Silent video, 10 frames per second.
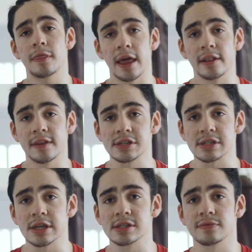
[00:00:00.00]
then
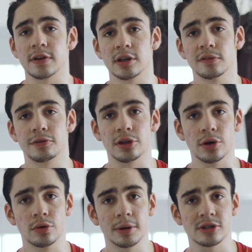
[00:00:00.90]
this is the video for
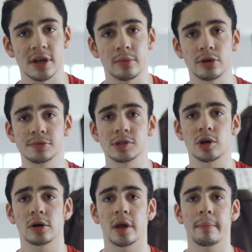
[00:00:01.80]
you because I'm going to be
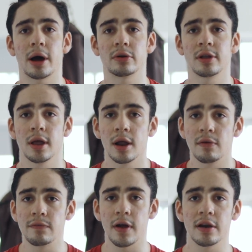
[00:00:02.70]
talking about
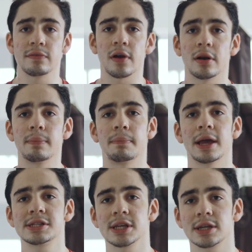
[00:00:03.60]
very
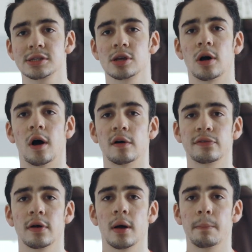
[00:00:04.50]
basics of
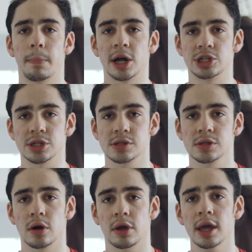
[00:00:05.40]
punches,
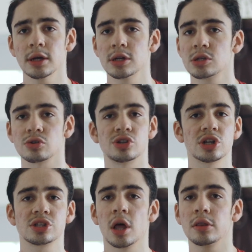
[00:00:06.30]
okay? So
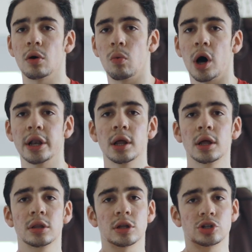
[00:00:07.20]
just the one,
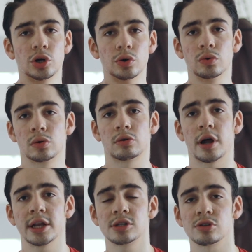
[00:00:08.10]
the two,
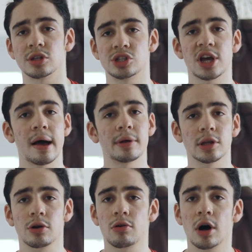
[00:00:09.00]
right? So the jab and
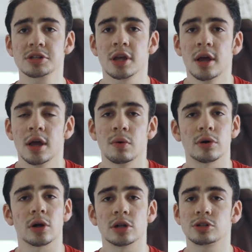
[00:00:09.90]
the cross,
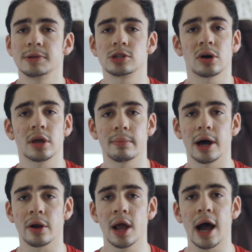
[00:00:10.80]
we're going to be talking
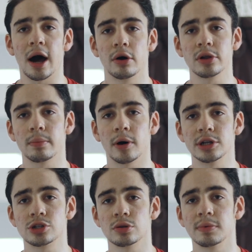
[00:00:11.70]
about how your
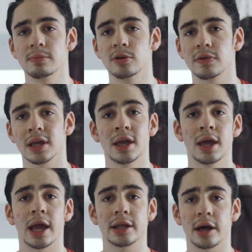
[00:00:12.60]
body should be moving
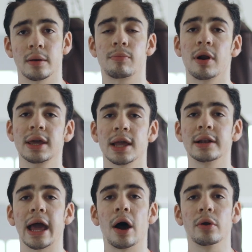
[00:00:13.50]
and kind of
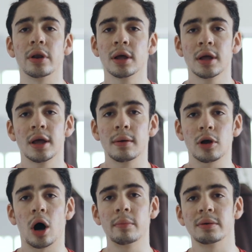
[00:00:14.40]
breaking down
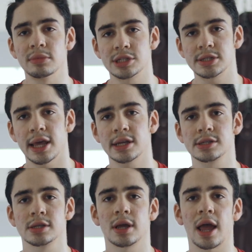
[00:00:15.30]
common
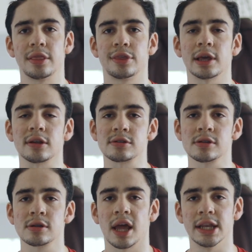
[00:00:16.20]
mistakes and
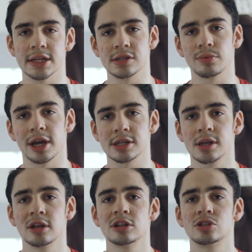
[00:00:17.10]
things and easy ways
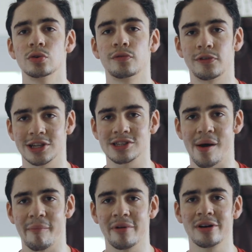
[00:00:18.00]
to fix
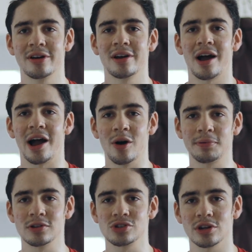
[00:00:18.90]
them. I hope
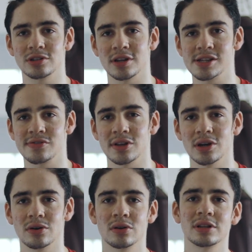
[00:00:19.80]
you enjoyed today's
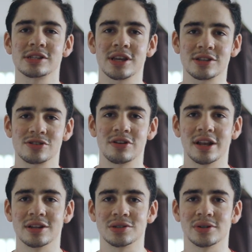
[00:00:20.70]
video. Let's get
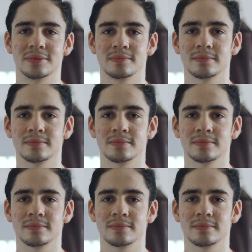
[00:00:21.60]
straight into it.